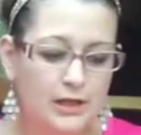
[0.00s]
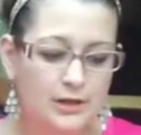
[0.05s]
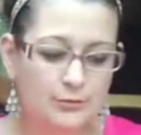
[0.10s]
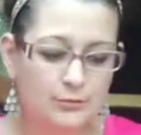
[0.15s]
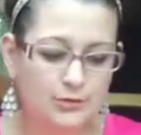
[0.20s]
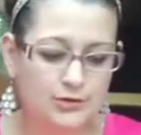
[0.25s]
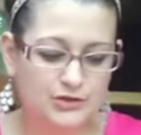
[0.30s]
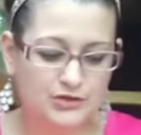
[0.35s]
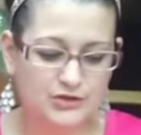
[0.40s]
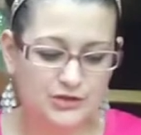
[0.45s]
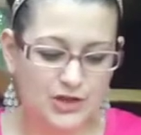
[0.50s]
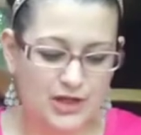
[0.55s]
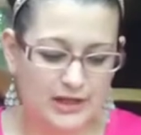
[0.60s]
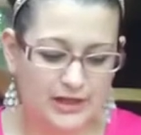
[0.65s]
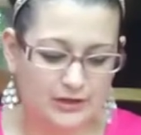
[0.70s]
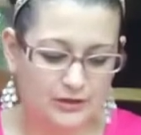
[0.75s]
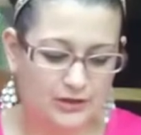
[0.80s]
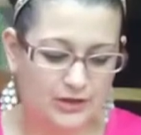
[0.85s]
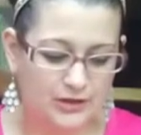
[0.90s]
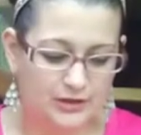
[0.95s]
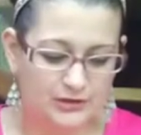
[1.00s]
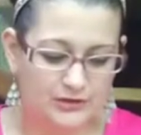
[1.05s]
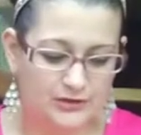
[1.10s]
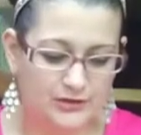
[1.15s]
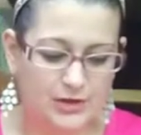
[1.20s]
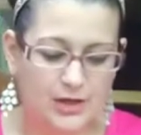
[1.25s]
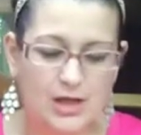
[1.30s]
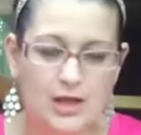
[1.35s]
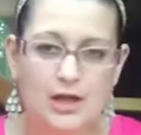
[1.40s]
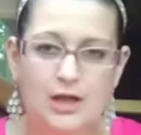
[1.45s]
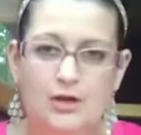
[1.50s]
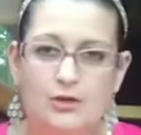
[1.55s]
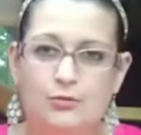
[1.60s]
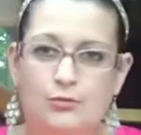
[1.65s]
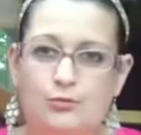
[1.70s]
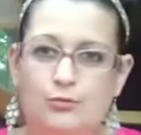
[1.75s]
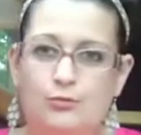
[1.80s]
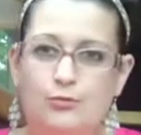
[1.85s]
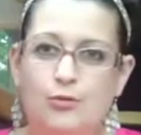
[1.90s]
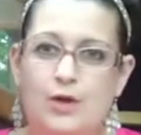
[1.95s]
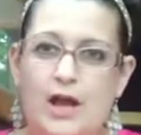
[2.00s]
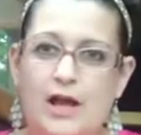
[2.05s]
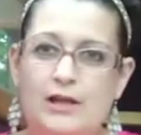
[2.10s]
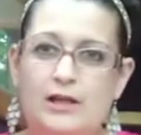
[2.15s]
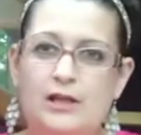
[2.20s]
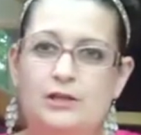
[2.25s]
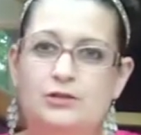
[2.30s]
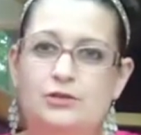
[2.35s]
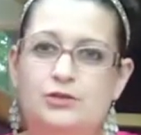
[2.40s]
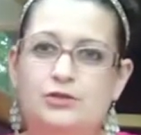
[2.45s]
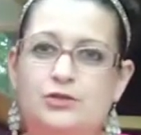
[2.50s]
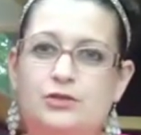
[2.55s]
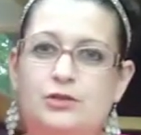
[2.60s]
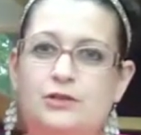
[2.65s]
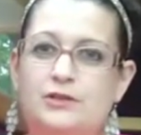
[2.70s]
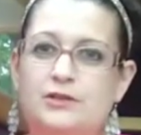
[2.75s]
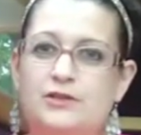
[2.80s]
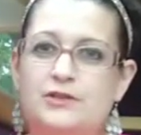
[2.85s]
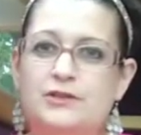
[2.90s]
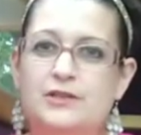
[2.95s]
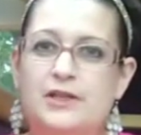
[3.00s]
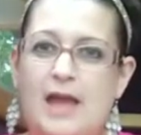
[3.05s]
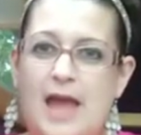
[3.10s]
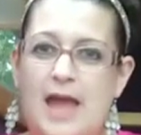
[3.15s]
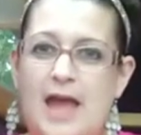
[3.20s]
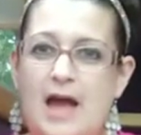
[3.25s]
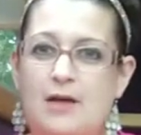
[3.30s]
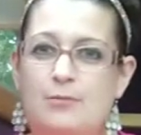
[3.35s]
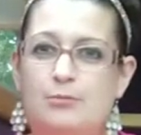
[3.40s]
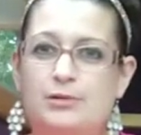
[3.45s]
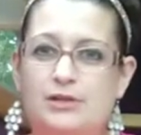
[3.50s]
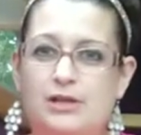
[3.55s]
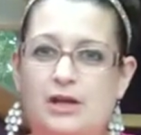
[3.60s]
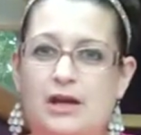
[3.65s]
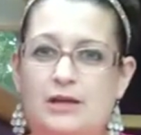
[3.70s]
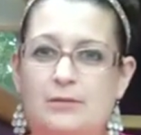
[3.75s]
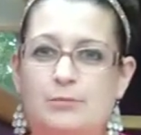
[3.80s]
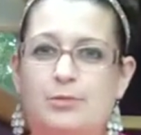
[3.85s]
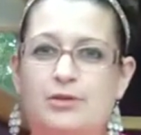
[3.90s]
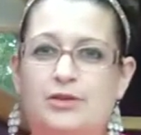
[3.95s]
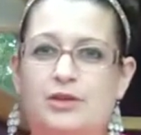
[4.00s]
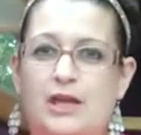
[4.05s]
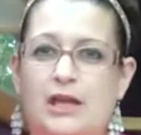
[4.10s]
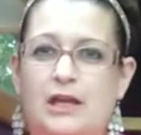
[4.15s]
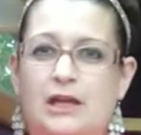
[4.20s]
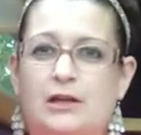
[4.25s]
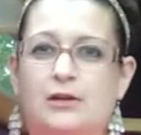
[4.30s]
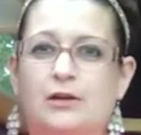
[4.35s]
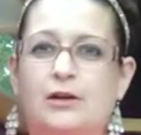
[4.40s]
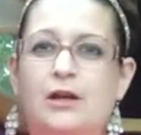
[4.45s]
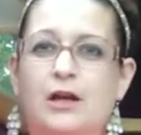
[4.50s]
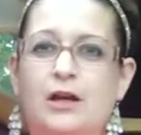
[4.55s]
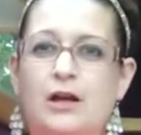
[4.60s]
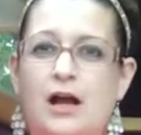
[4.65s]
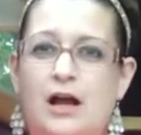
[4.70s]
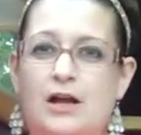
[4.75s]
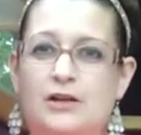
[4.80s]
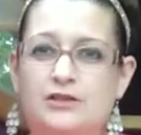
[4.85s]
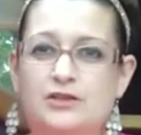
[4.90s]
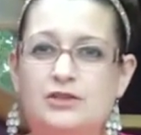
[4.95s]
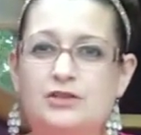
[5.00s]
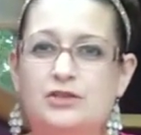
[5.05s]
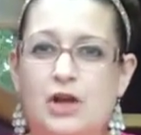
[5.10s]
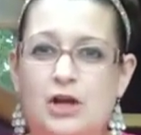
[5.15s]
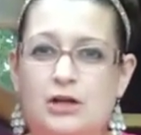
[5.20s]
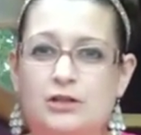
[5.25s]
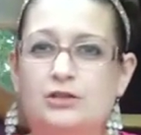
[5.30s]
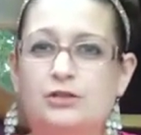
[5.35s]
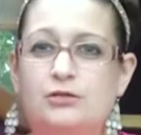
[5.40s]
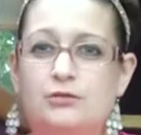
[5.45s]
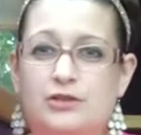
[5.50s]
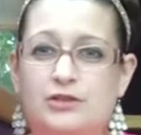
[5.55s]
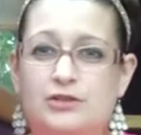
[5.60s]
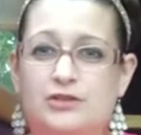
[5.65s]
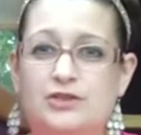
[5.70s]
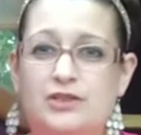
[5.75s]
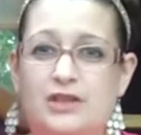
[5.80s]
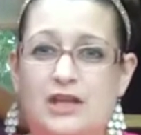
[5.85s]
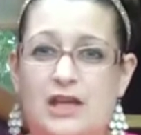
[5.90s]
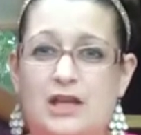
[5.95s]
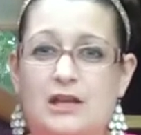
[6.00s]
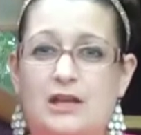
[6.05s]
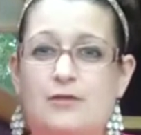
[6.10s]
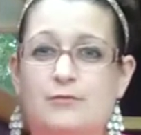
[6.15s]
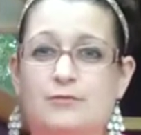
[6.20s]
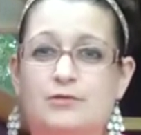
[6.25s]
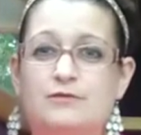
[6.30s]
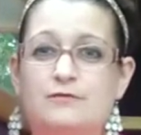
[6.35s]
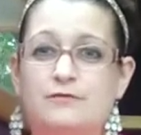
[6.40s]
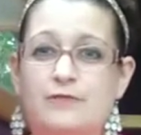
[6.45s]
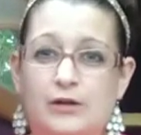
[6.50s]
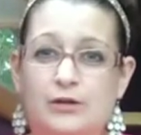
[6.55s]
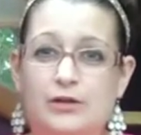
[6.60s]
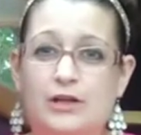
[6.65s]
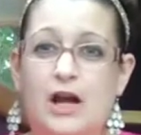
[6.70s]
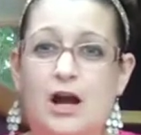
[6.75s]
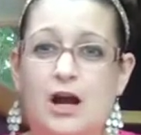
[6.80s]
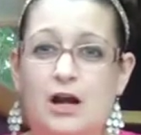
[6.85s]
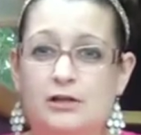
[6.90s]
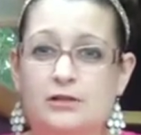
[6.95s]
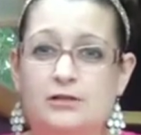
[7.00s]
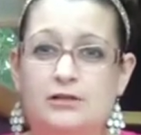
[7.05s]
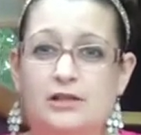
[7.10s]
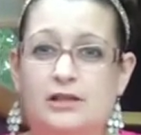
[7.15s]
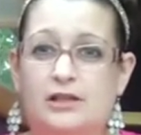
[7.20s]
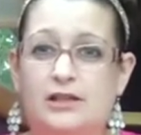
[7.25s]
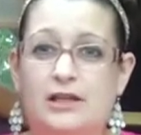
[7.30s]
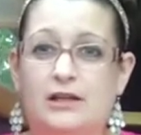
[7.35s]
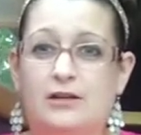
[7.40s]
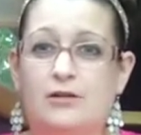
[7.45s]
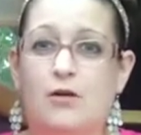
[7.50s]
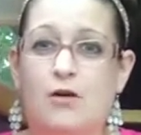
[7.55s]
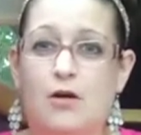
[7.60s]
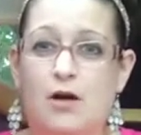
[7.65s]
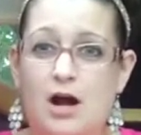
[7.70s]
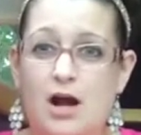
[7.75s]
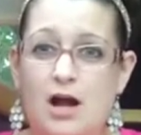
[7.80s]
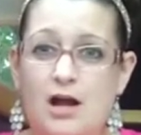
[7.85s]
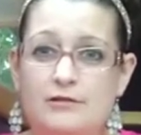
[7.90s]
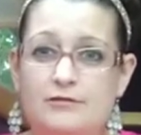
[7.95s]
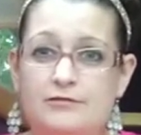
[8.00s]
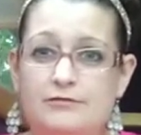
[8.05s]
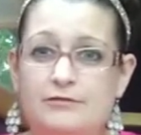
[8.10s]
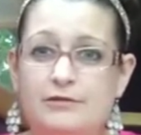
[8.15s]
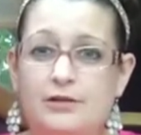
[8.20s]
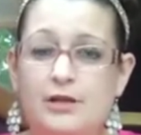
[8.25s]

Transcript: It was like this reddish scab type thing stuck to the skin. It was very hard to get off.